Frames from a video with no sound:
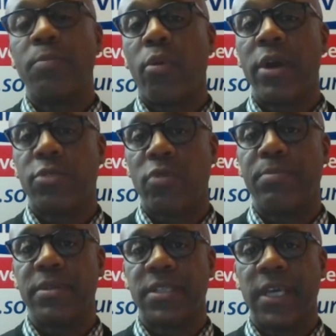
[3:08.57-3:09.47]
point three
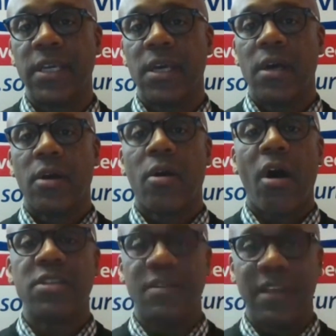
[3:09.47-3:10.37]
percent
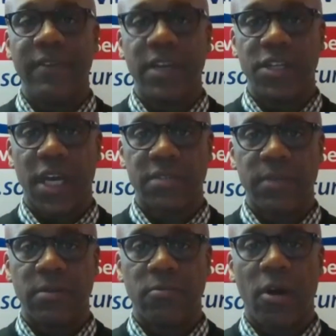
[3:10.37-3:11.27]
cost of living
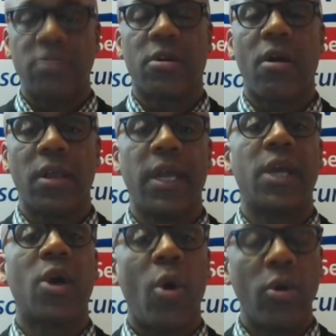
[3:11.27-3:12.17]
adjustment. We also call it a
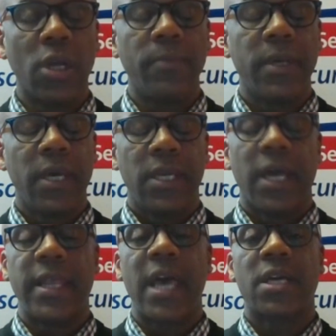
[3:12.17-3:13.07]
COLA.
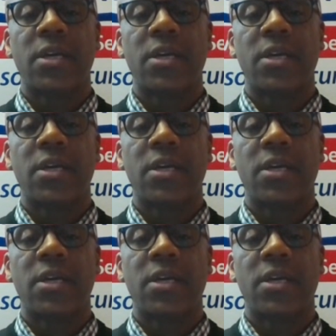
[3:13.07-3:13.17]
Now that